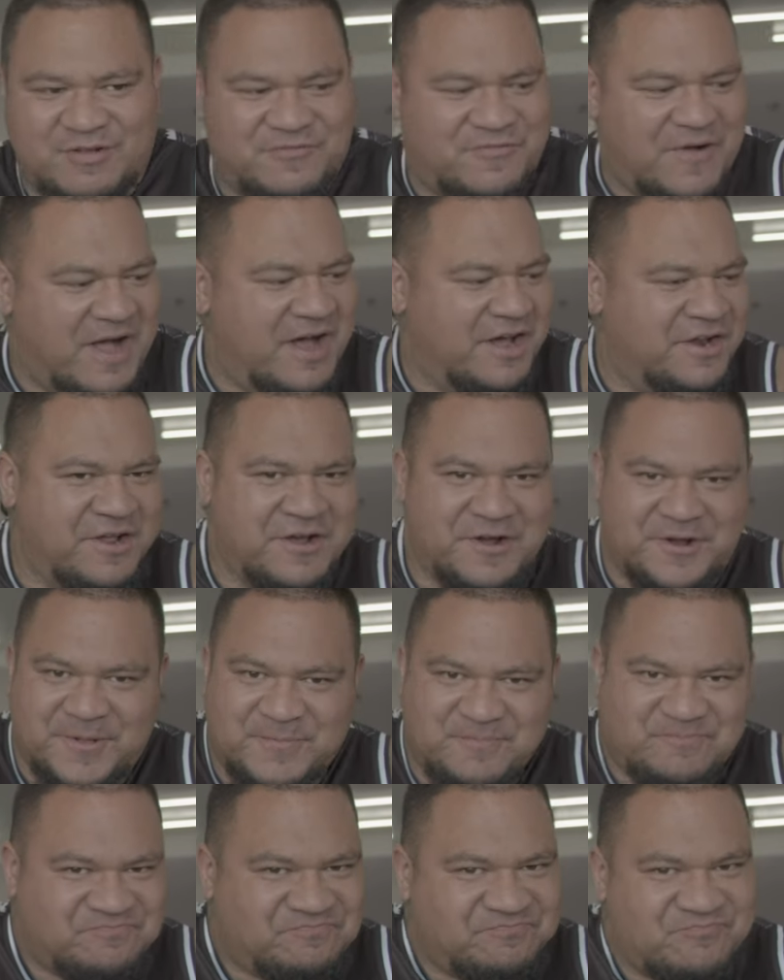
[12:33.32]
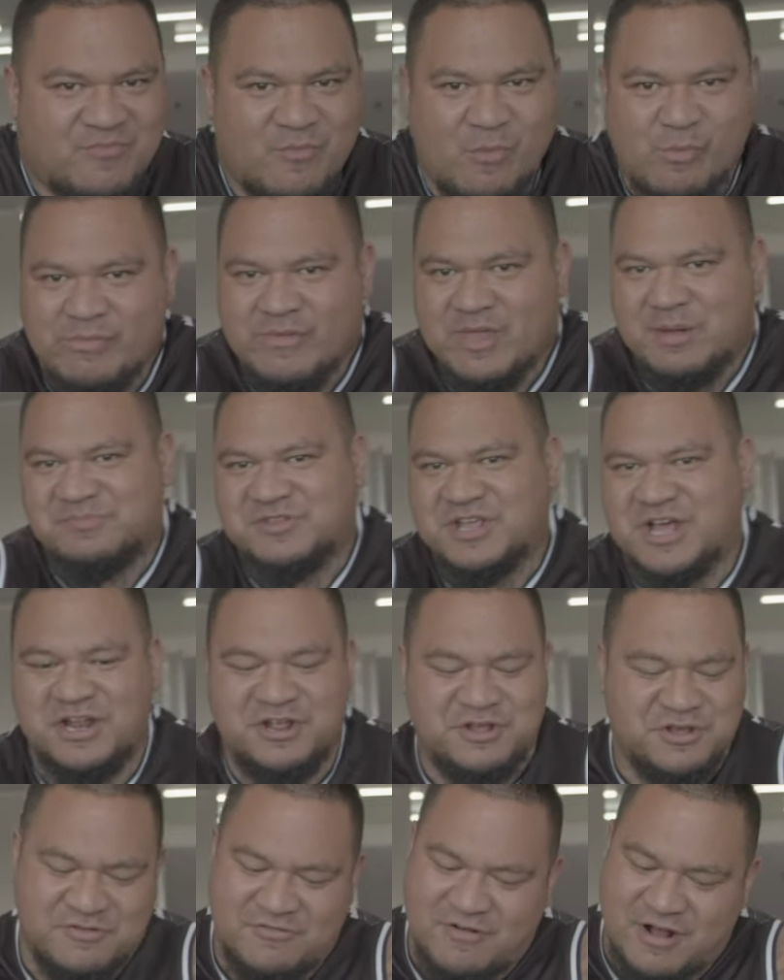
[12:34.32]
Whanau,
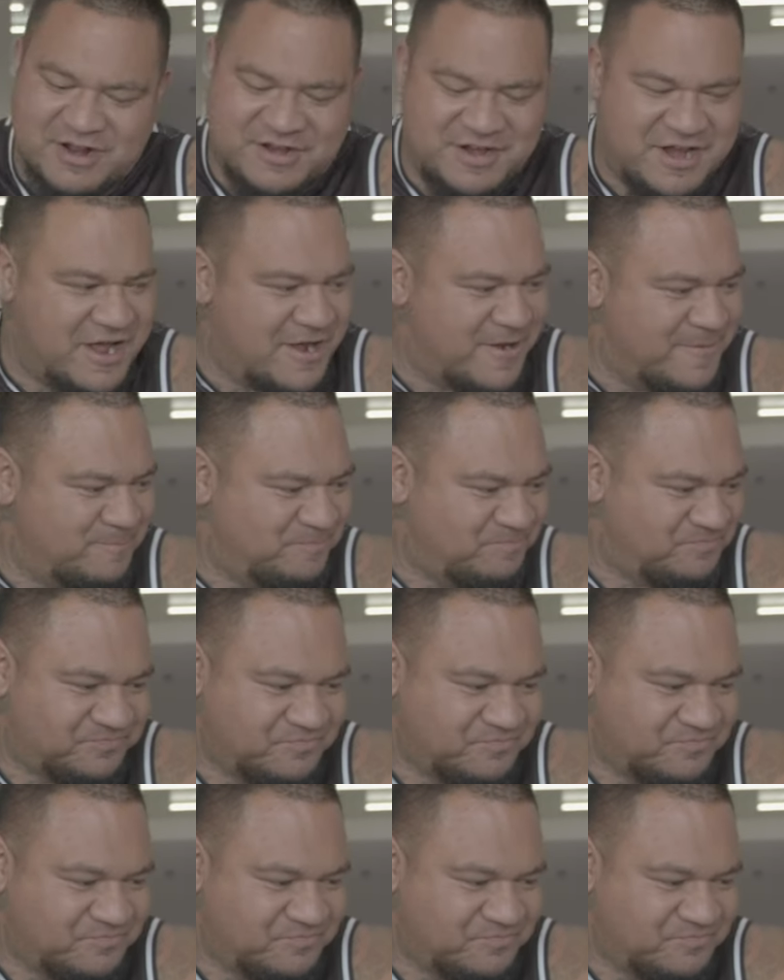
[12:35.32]
telling you right now.